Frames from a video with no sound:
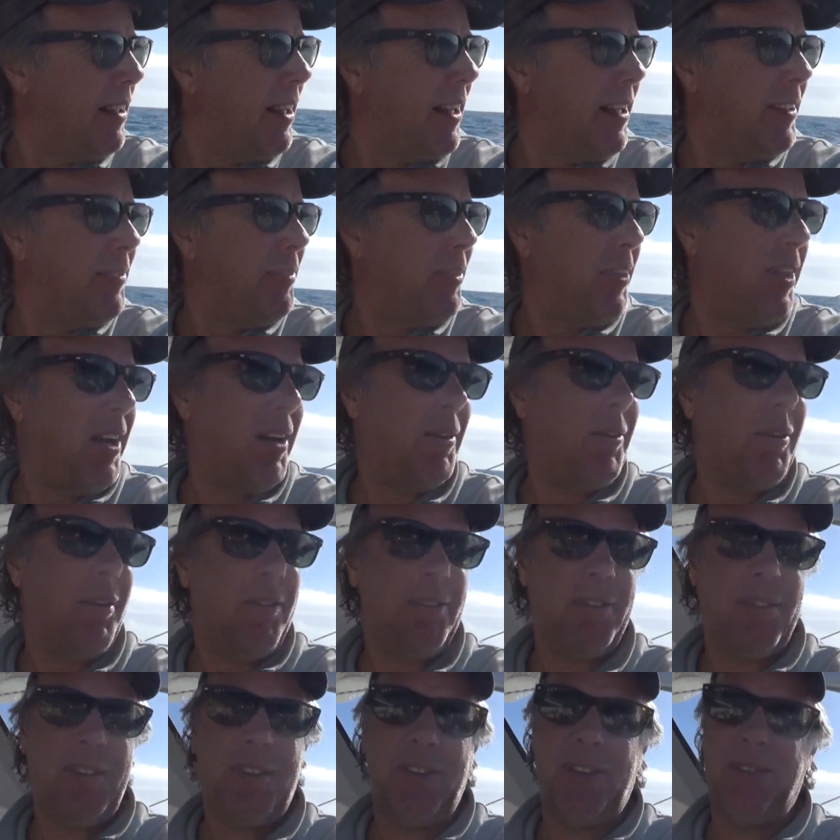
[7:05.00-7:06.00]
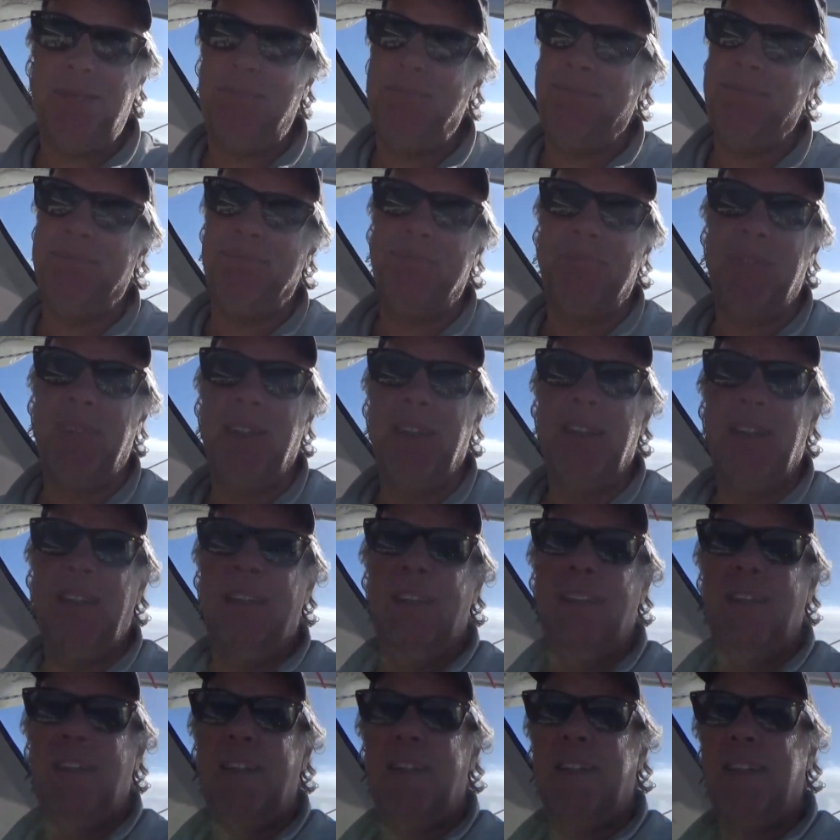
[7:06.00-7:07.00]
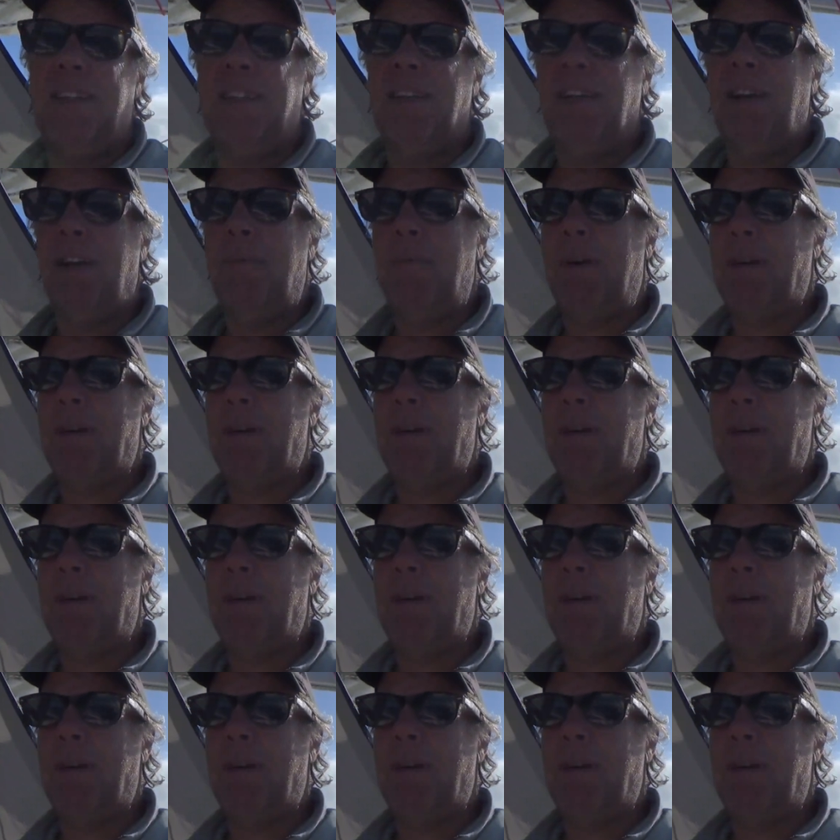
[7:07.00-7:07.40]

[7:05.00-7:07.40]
I thought, well, you know,